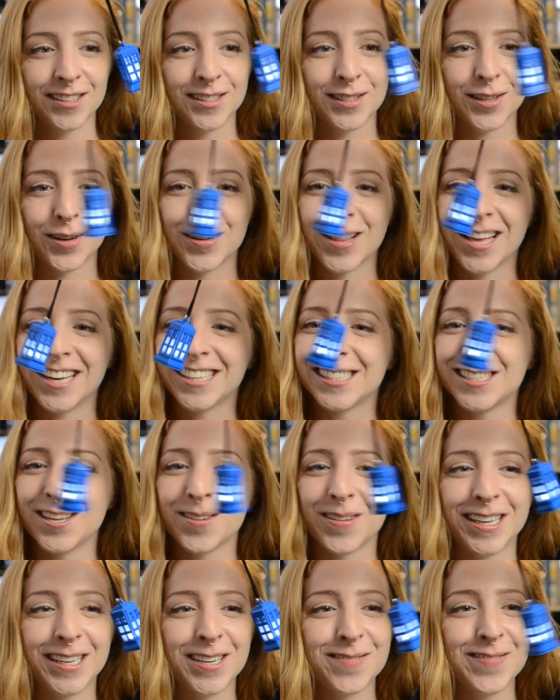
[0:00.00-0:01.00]
So let us know
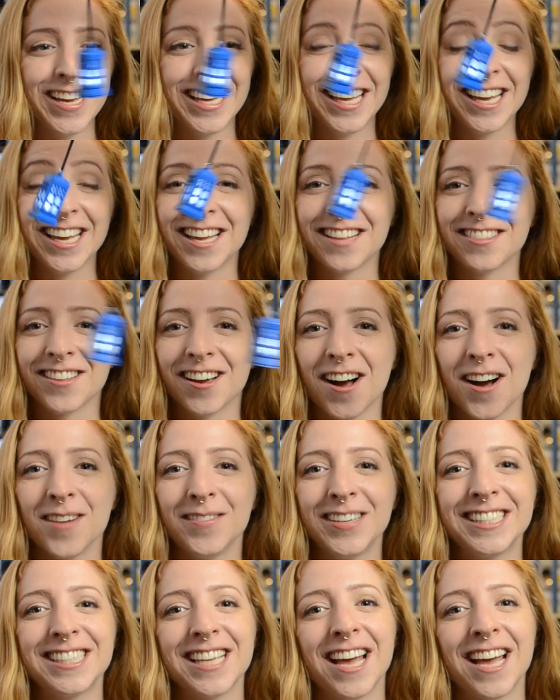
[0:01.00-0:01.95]
what you're making in the comments